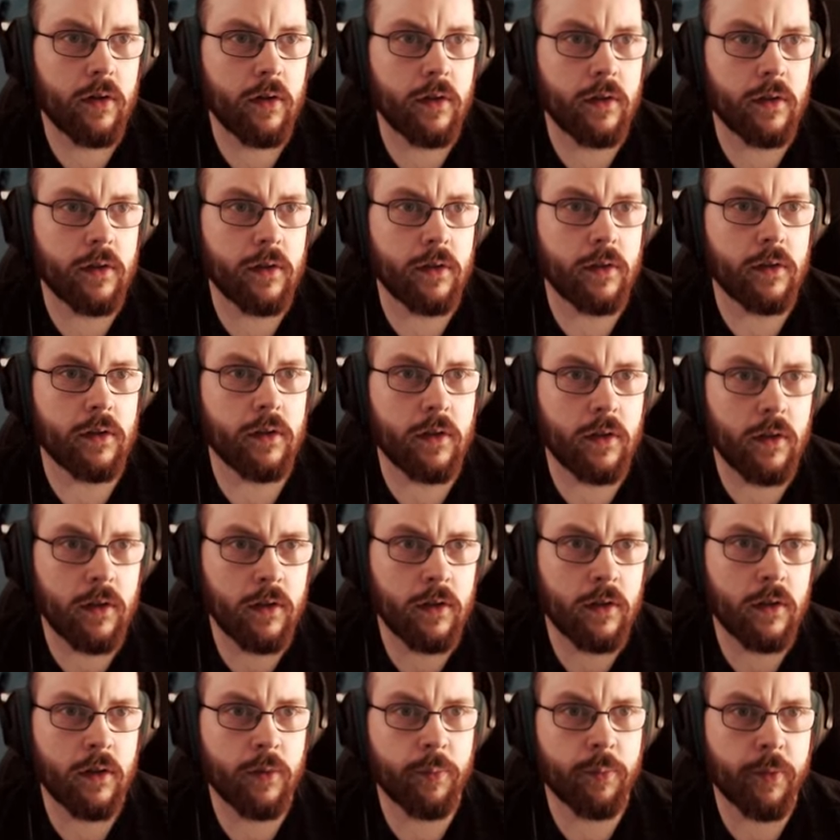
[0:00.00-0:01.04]

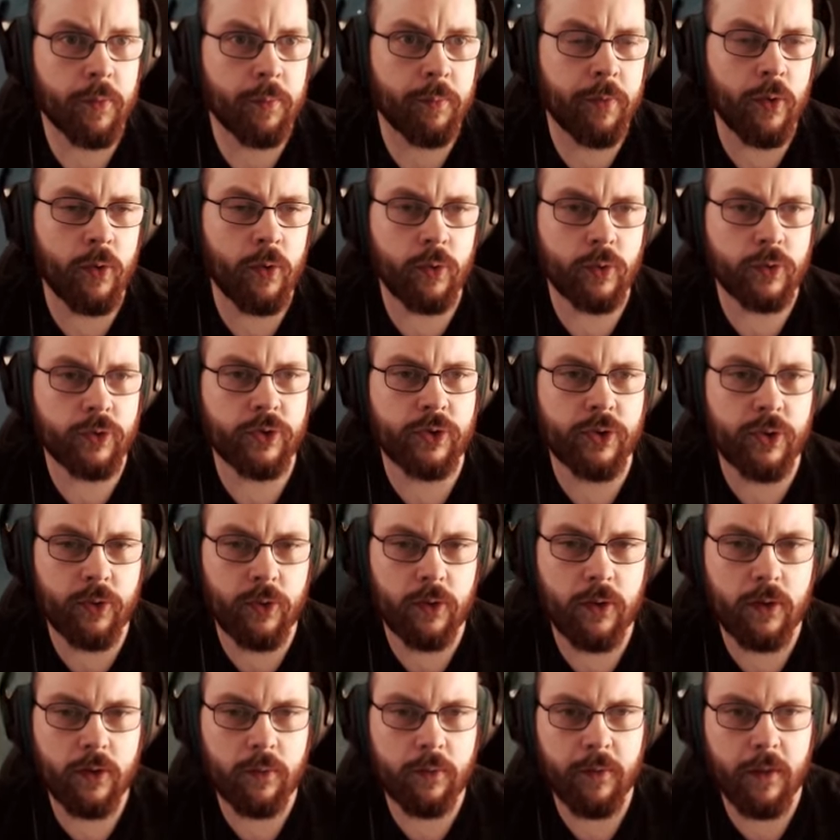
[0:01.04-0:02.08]
Ah, a proposal.